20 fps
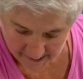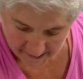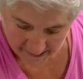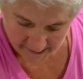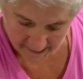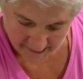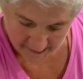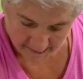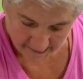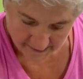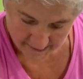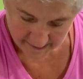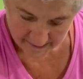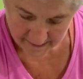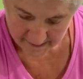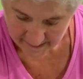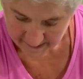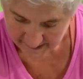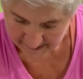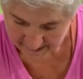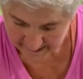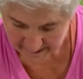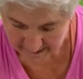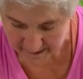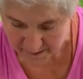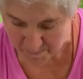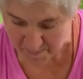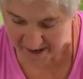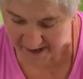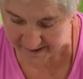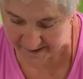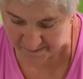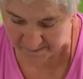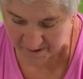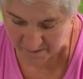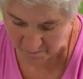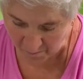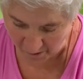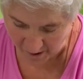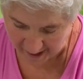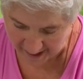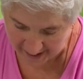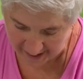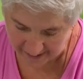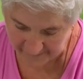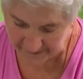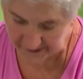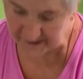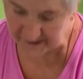to the basement where I have it